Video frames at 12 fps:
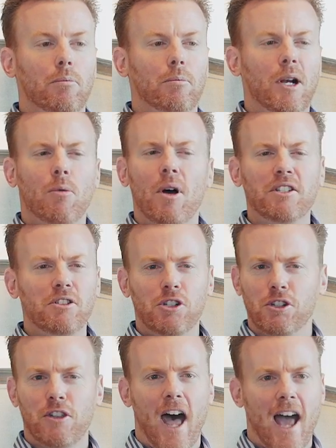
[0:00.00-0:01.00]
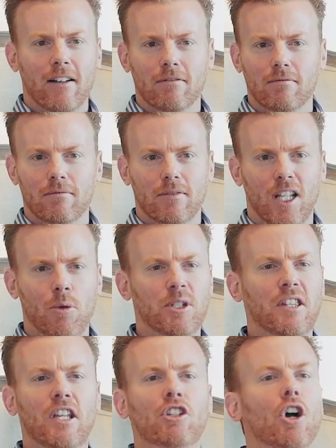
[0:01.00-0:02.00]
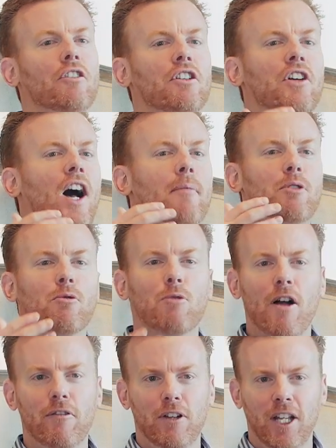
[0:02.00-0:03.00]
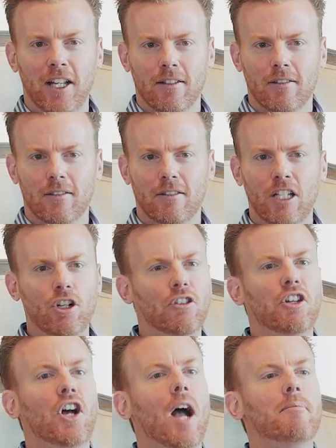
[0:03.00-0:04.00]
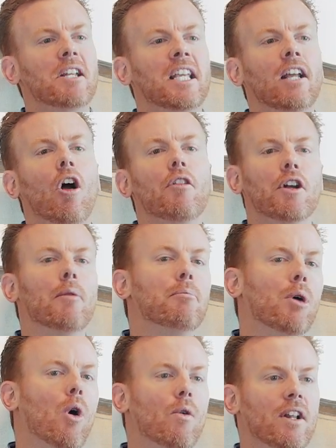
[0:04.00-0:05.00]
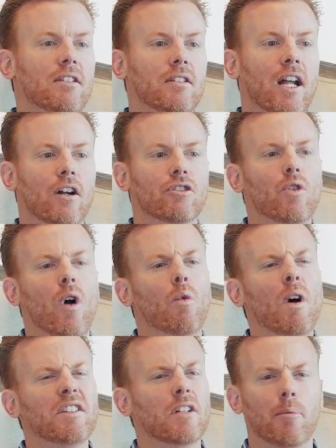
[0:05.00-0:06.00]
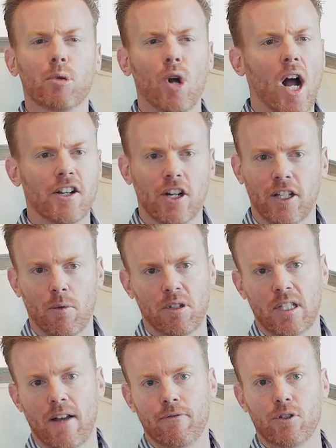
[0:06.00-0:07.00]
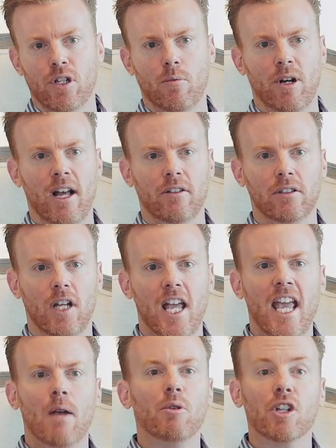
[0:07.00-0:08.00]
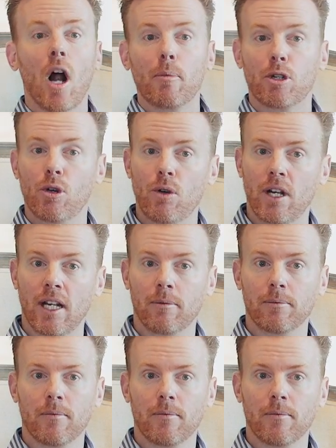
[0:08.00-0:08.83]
But it wasn't just that. It was that they took the time to rough it in. They took the time to get all the components there, so it wasn't a project that was left for someone else. It was an opportunity.